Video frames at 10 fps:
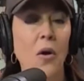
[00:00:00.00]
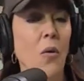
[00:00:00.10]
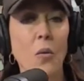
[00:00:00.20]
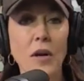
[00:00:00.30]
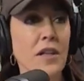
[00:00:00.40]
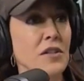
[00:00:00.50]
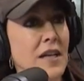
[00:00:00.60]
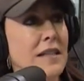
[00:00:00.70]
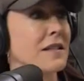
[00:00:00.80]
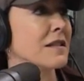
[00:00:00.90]
Yeah. What are the
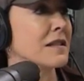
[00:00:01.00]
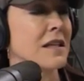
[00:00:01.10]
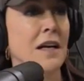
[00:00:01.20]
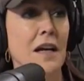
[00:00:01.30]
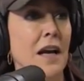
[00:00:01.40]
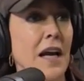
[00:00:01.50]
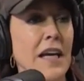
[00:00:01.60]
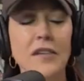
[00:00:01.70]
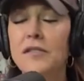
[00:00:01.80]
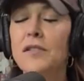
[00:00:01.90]
chances?
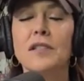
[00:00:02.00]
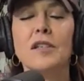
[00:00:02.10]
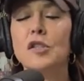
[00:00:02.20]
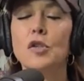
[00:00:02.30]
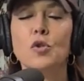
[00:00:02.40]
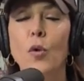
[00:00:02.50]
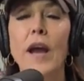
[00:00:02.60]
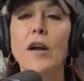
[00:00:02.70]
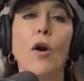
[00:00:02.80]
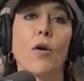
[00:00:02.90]
He's just such a
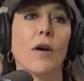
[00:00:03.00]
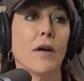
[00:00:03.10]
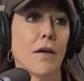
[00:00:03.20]
traitor.